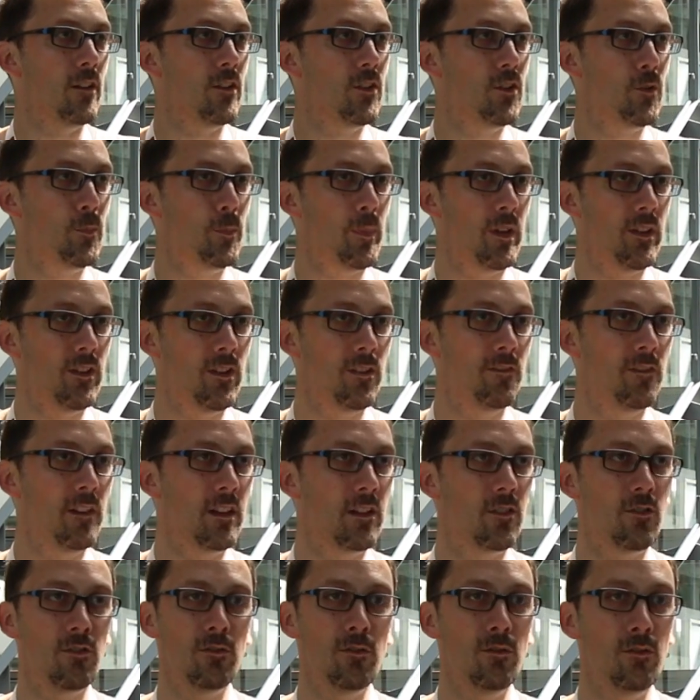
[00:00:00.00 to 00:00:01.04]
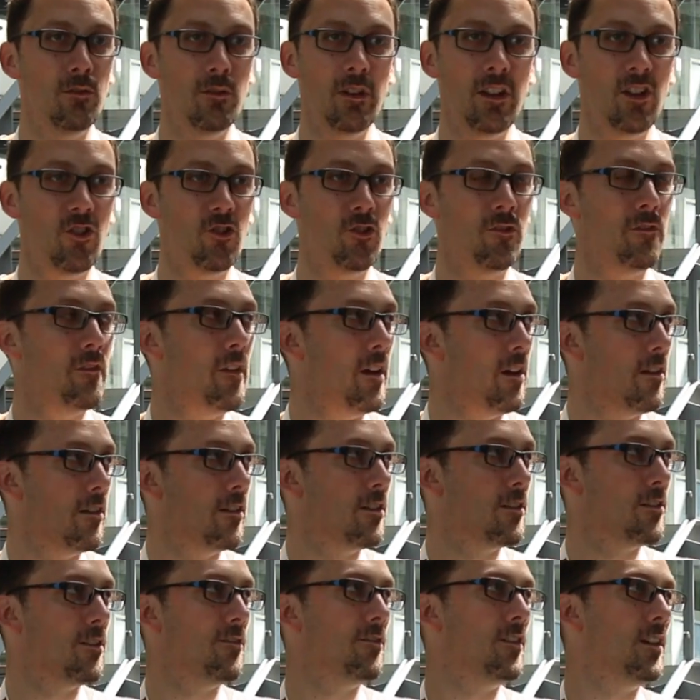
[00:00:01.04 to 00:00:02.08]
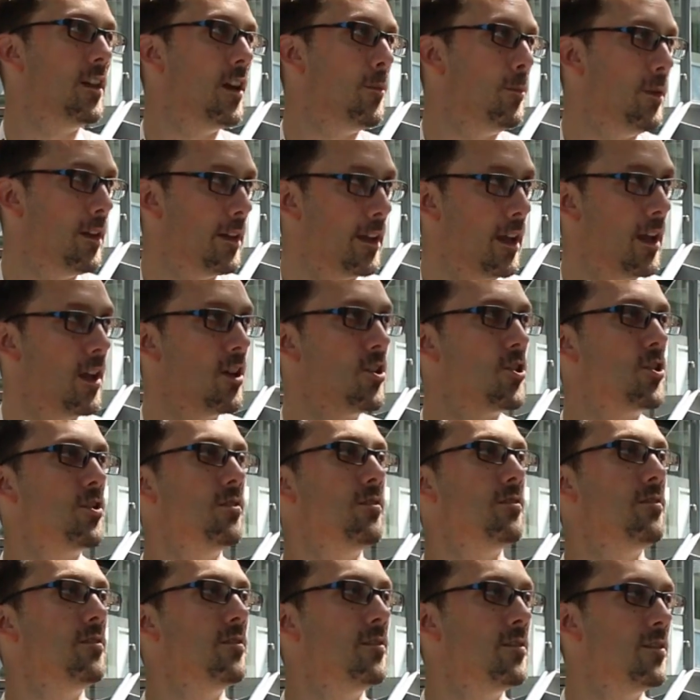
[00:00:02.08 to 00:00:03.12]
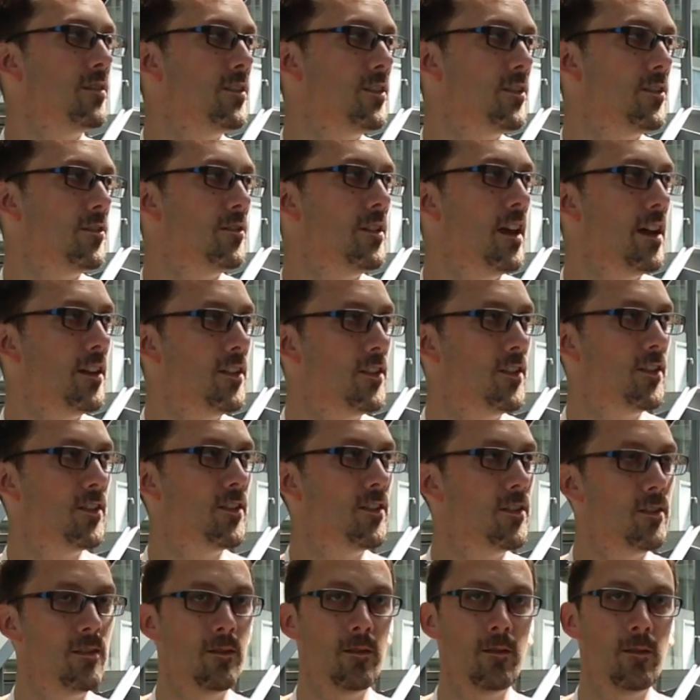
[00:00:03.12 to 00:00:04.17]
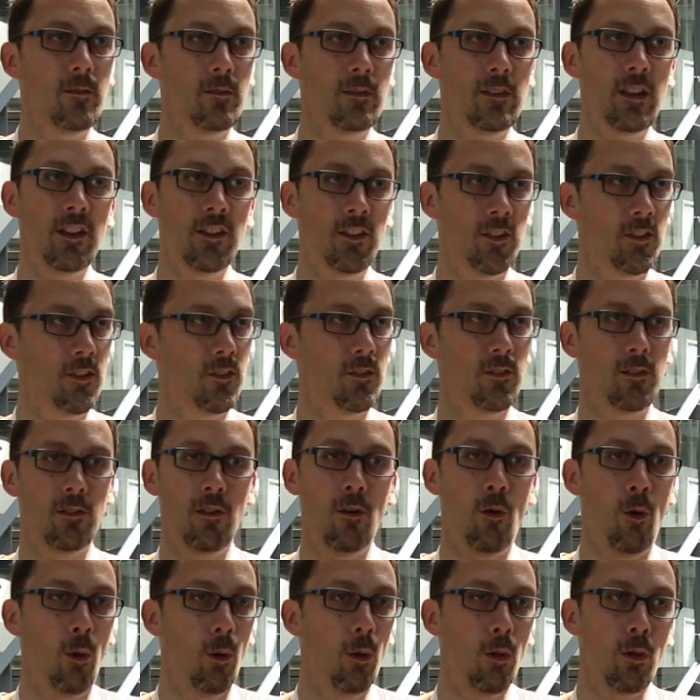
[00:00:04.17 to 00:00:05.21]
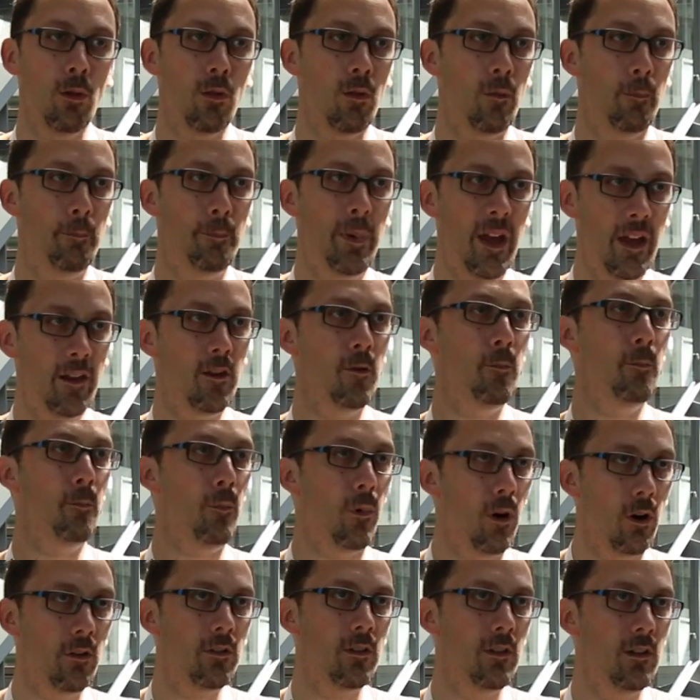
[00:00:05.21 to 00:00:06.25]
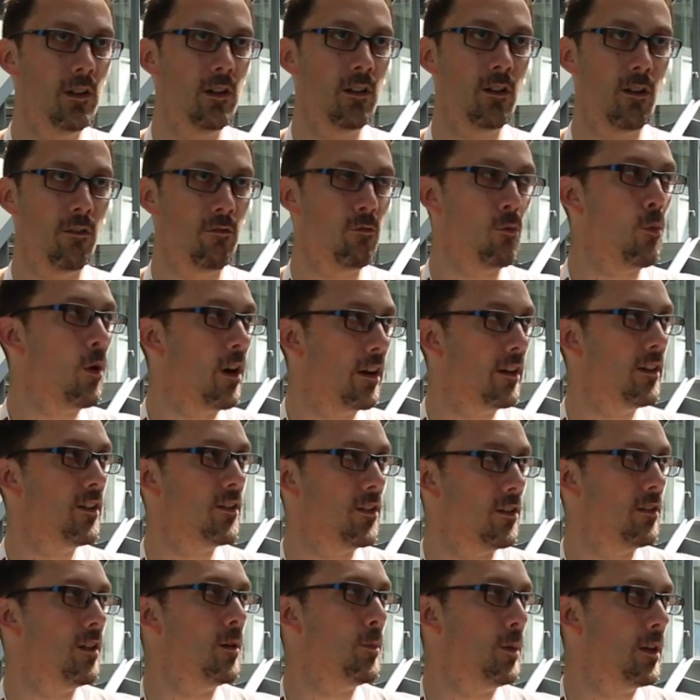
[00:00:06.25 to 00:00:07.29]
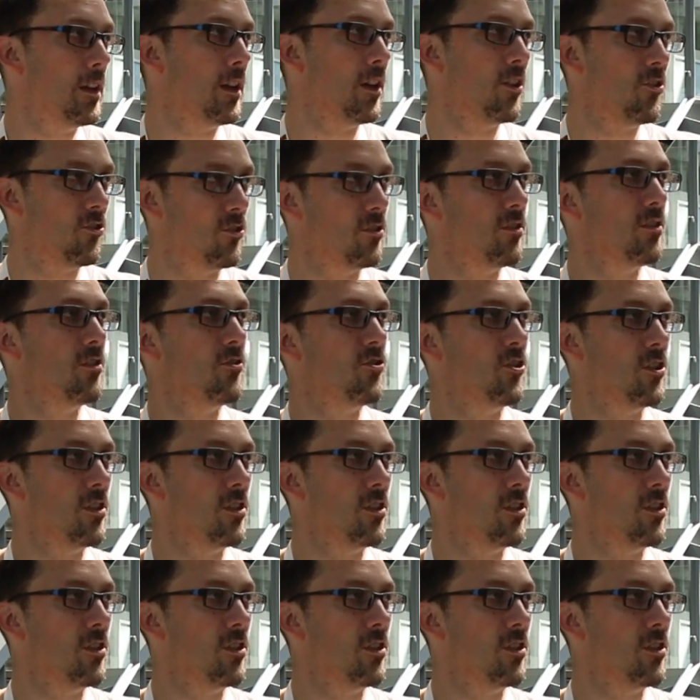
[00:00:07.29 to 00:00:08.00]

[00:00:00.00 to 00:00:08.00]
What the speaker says: specific to each variant of the application. So that's all better modeling of what is an application in